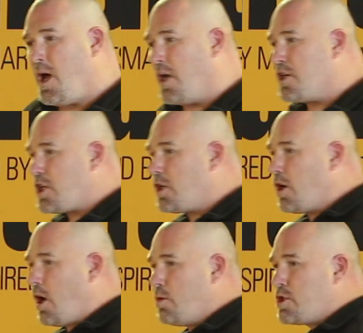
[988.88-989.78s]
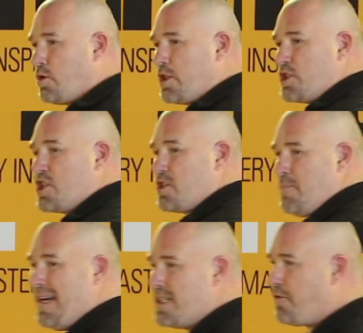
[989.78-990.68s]
And as I got closer, I could
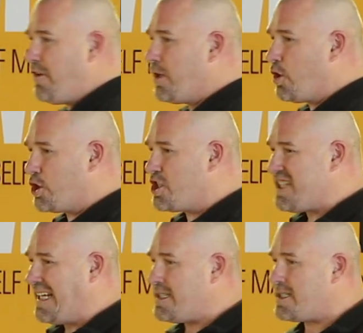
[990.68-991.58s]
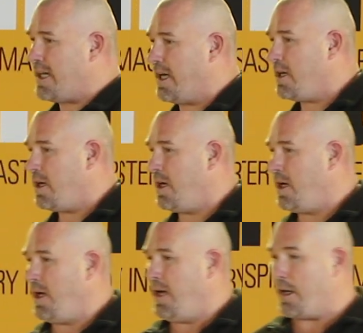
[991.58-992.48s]
smell his fear. I could sense it.
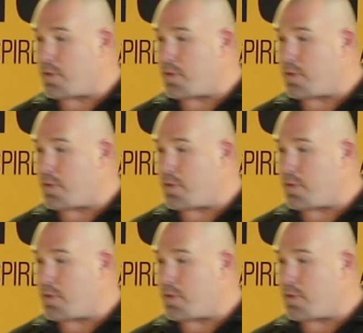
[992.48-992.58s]
It